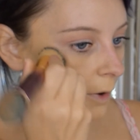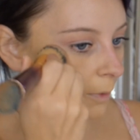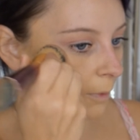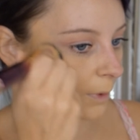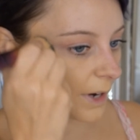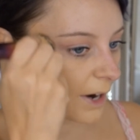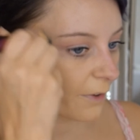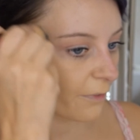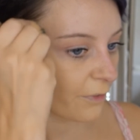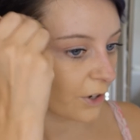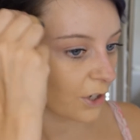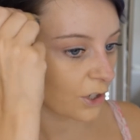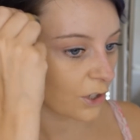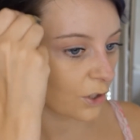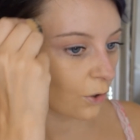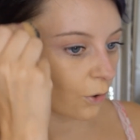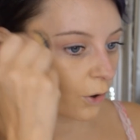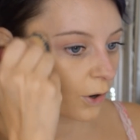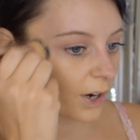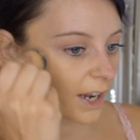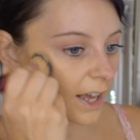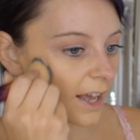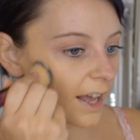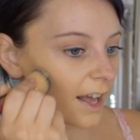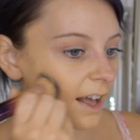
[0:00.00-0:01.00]
When I first
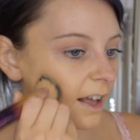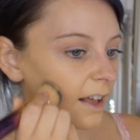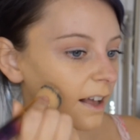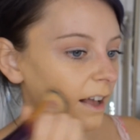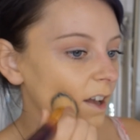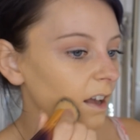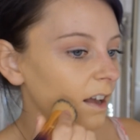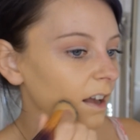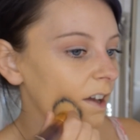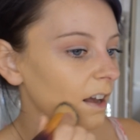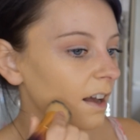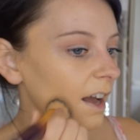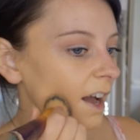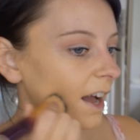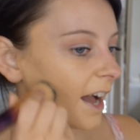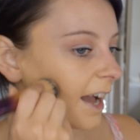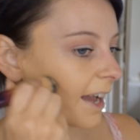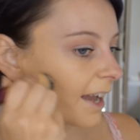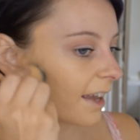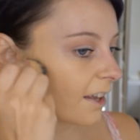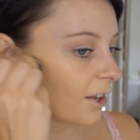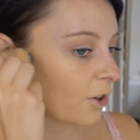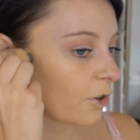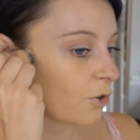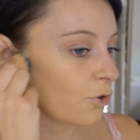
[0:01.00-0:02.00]
got it,
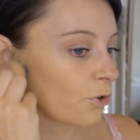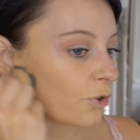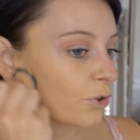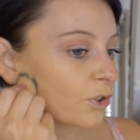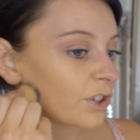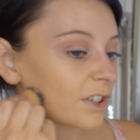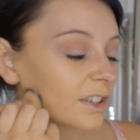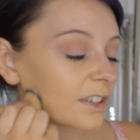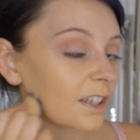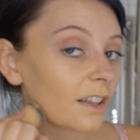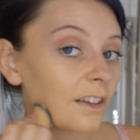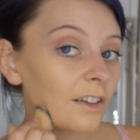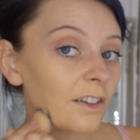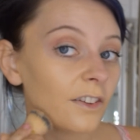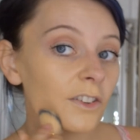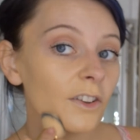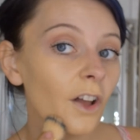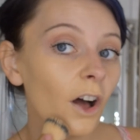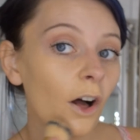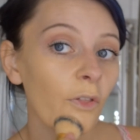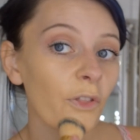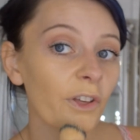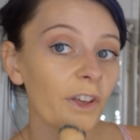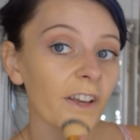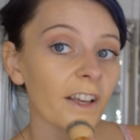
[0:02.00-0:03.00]
I used
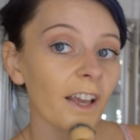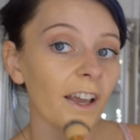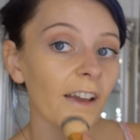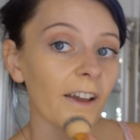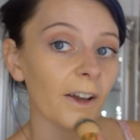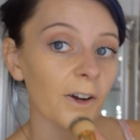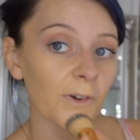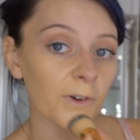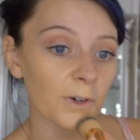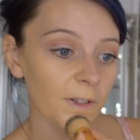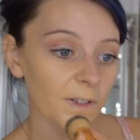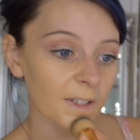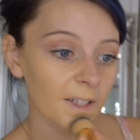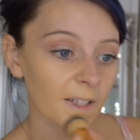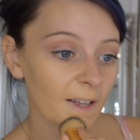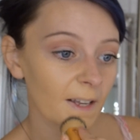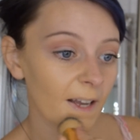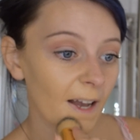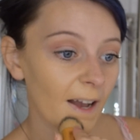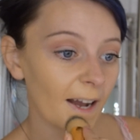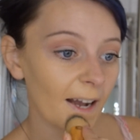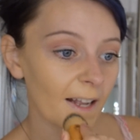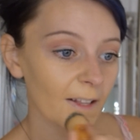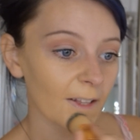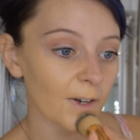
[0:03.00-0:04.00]
nothing else
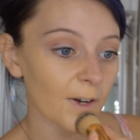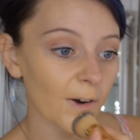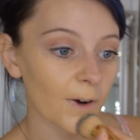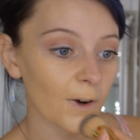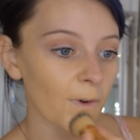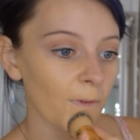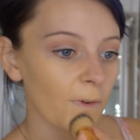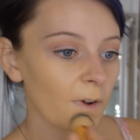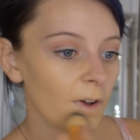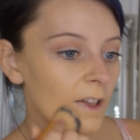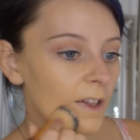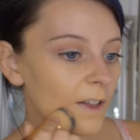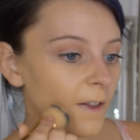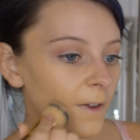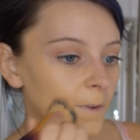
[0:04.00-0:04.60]
at all.